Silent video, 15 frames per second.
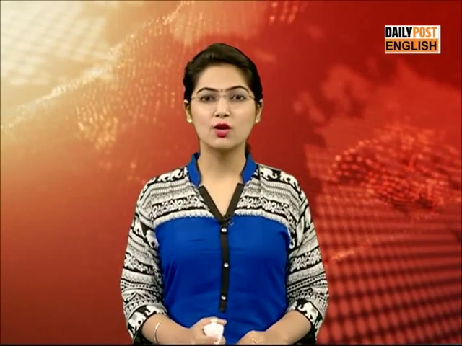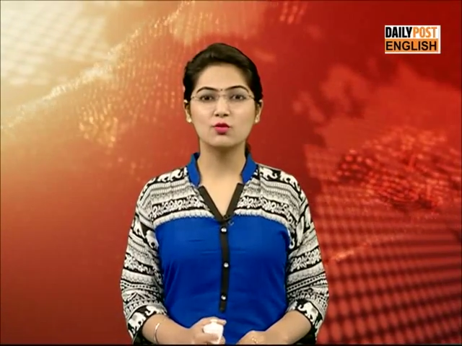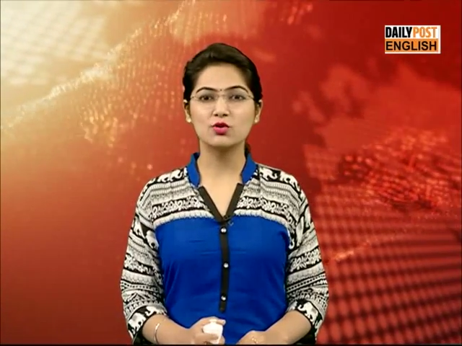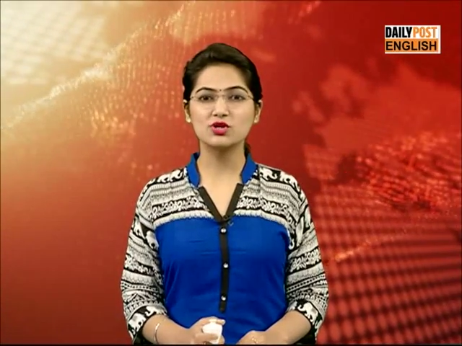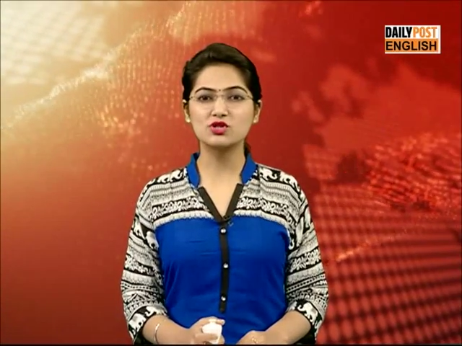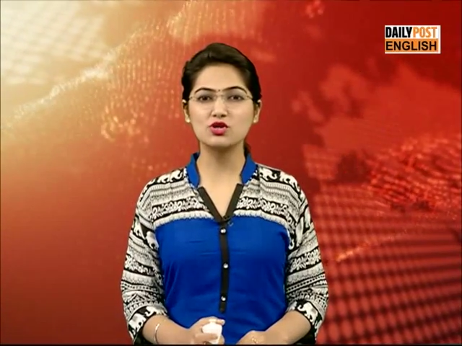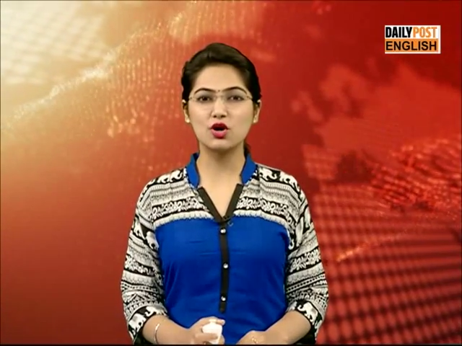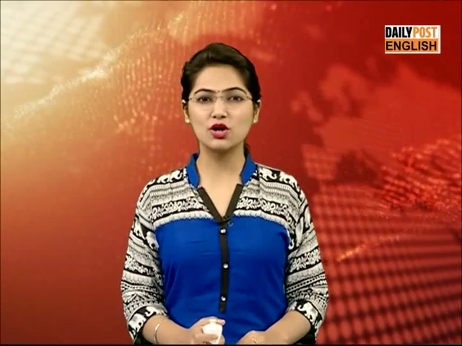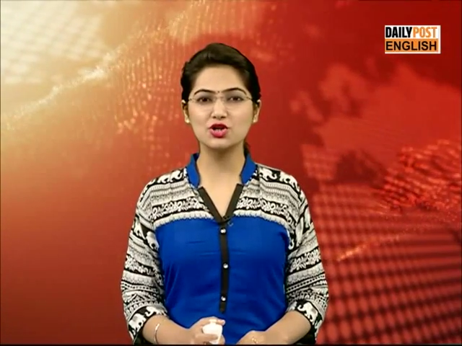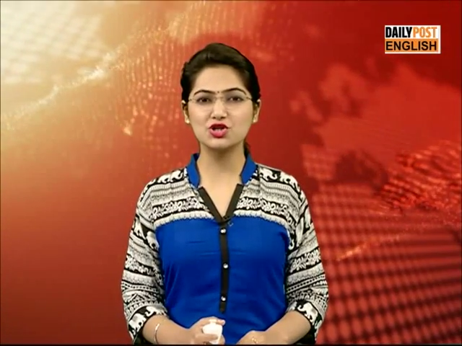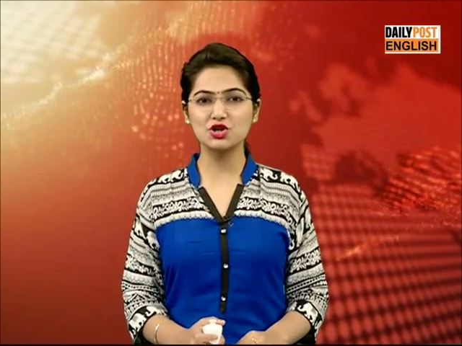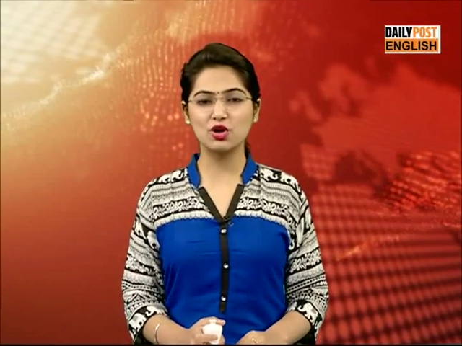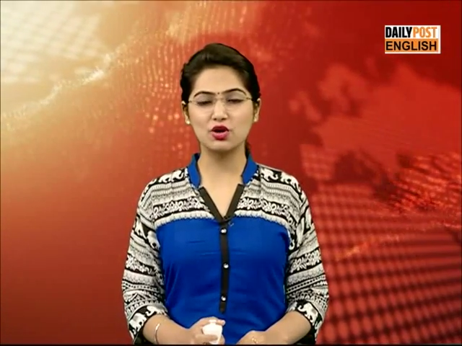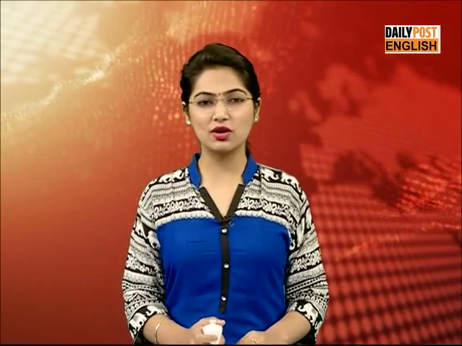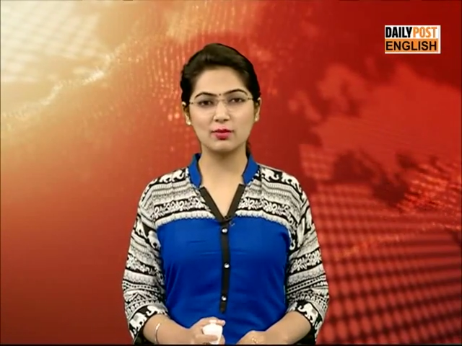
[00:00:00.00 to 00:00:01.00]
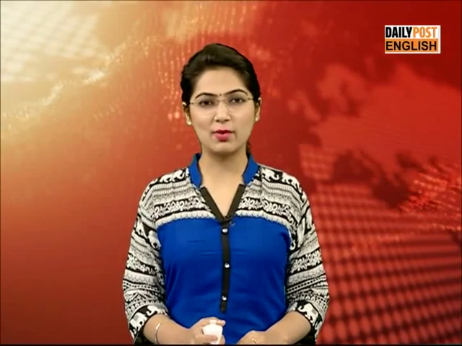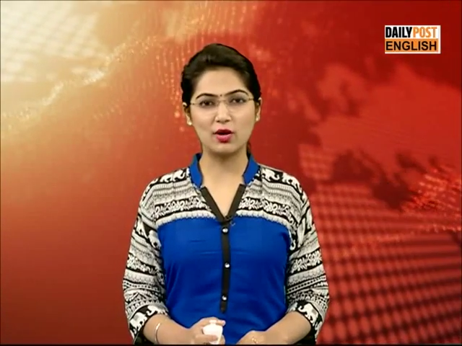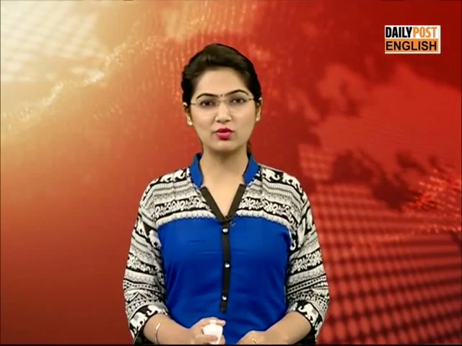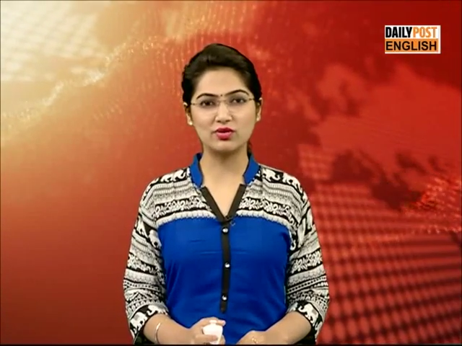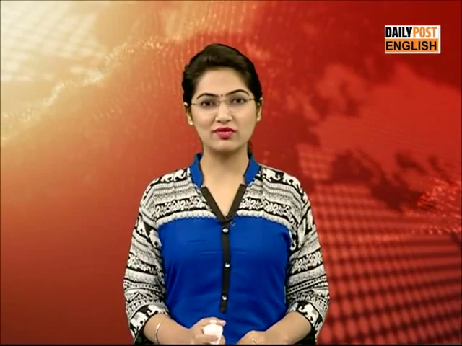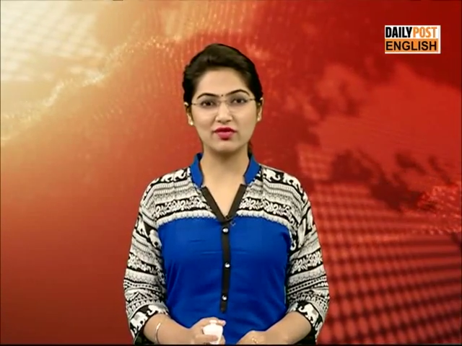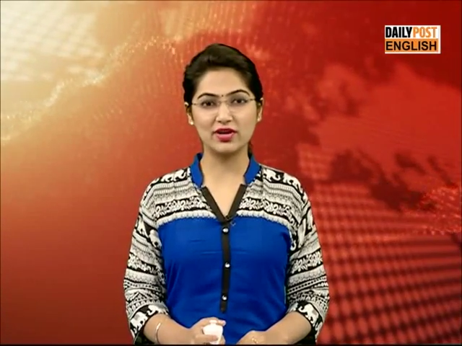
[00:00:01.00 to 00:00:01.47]
was not sure
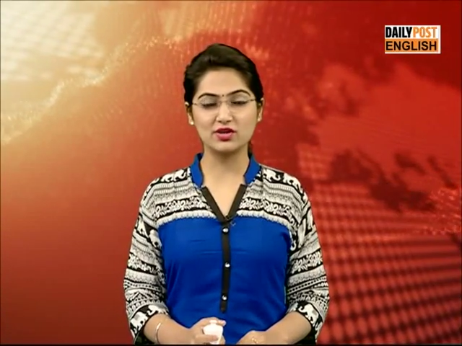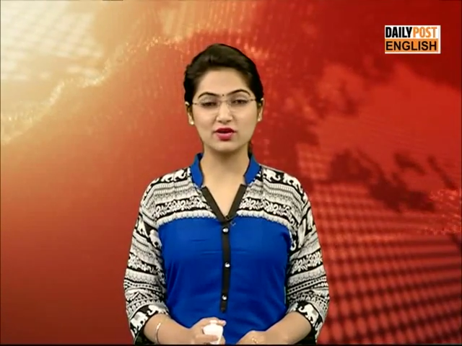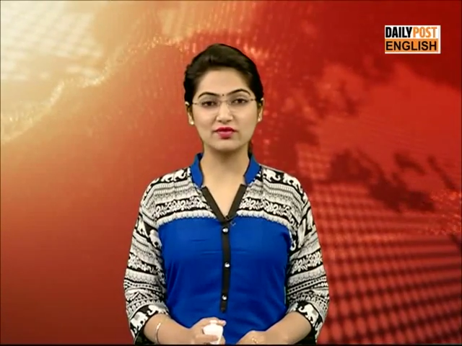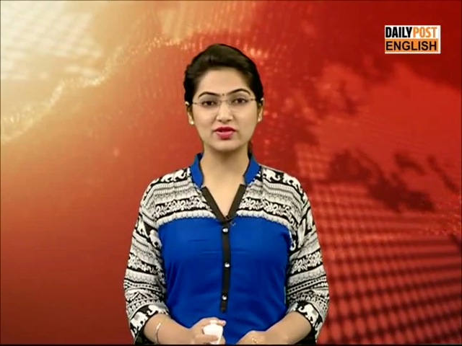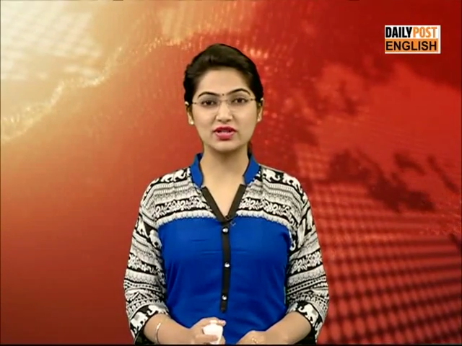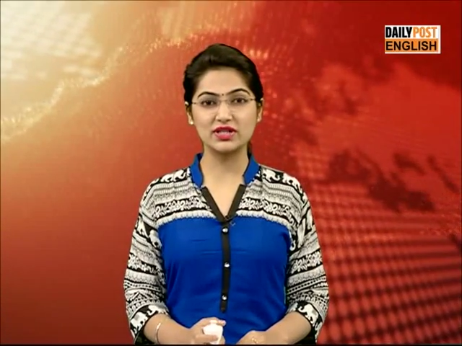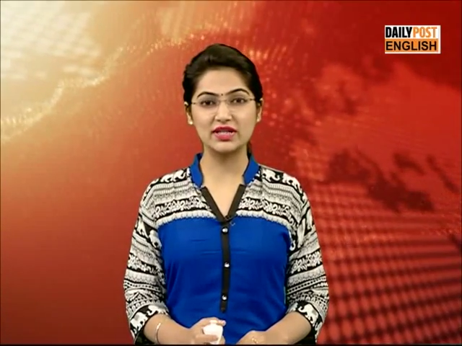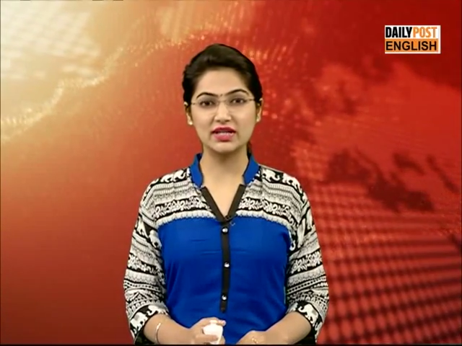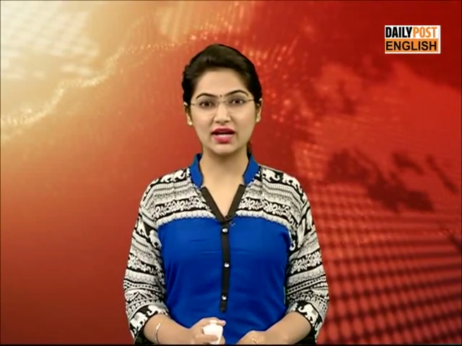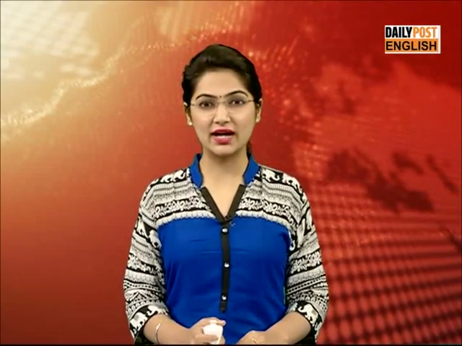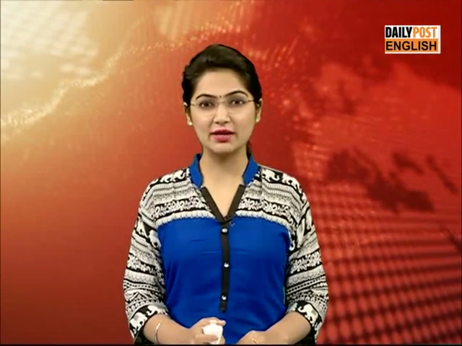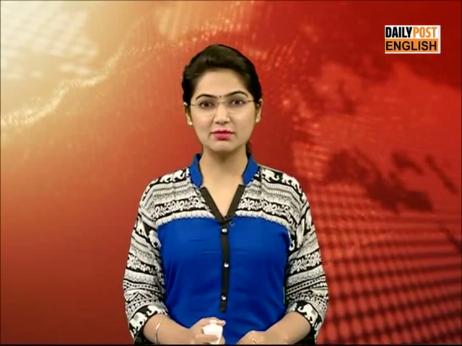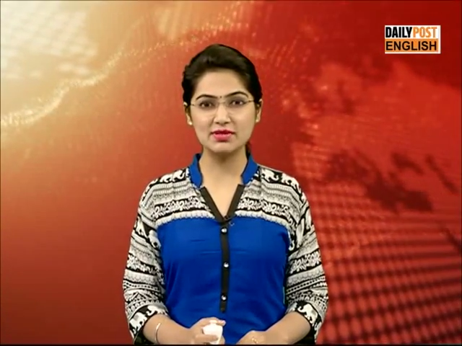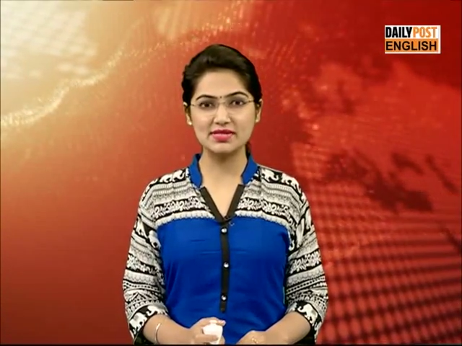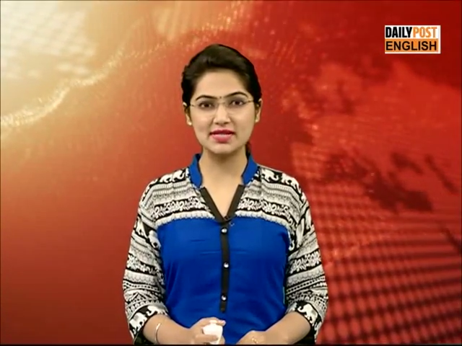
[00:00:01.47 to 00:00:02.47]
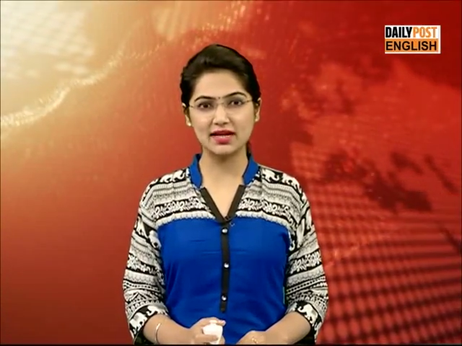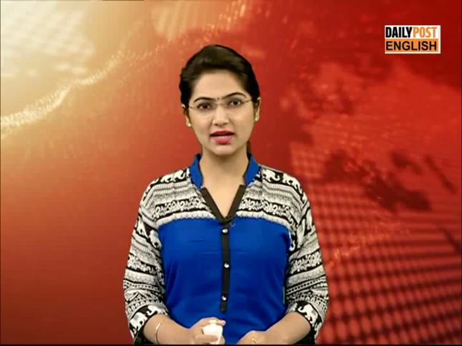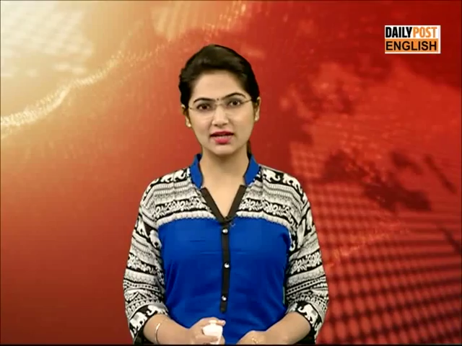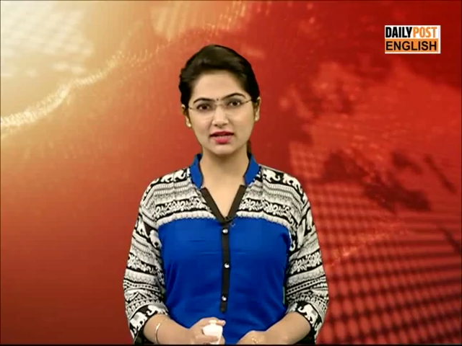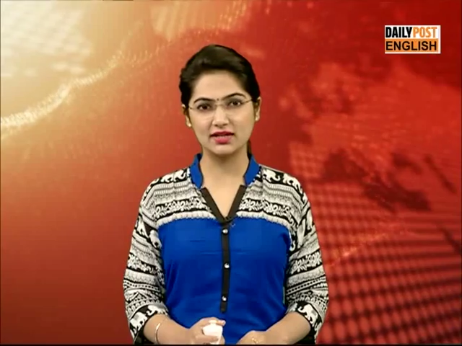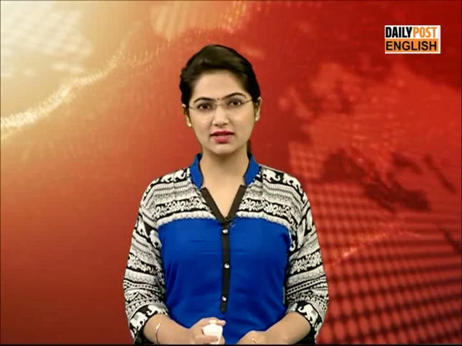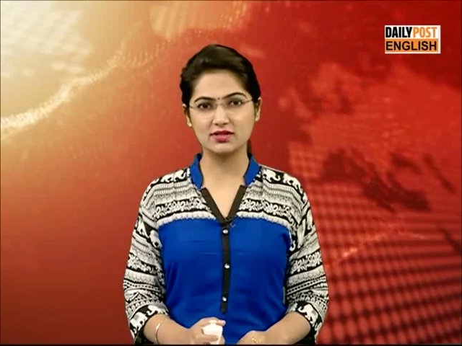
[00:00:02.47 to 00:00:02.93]
about the fate of 39 missing
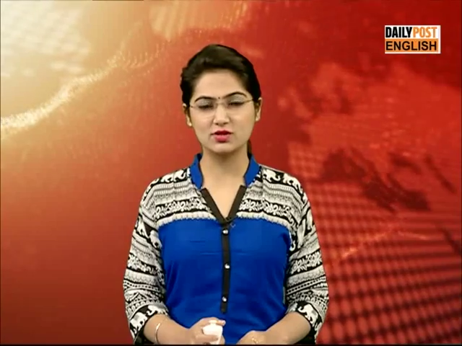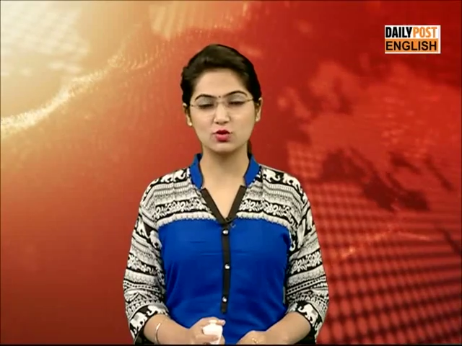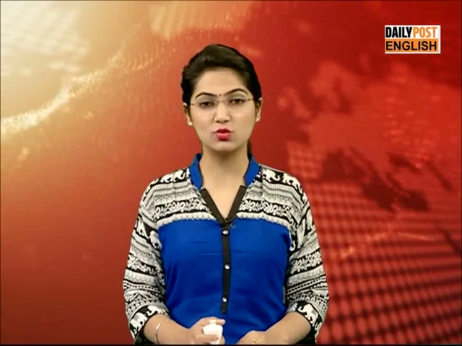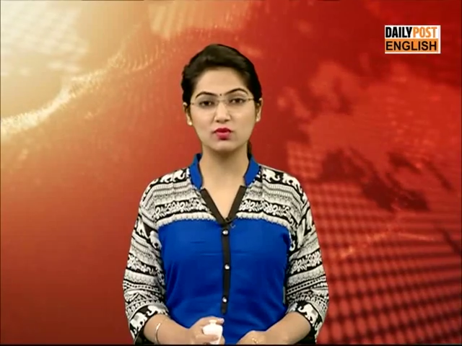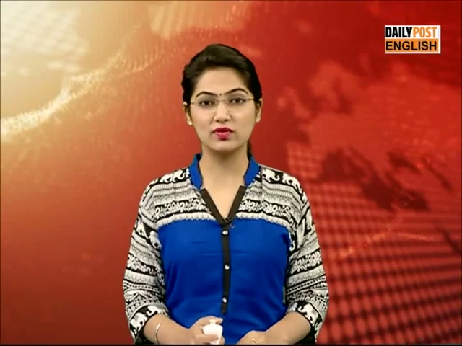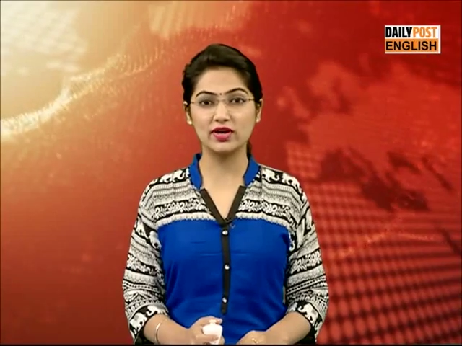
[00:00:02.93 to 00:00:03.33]
Indians who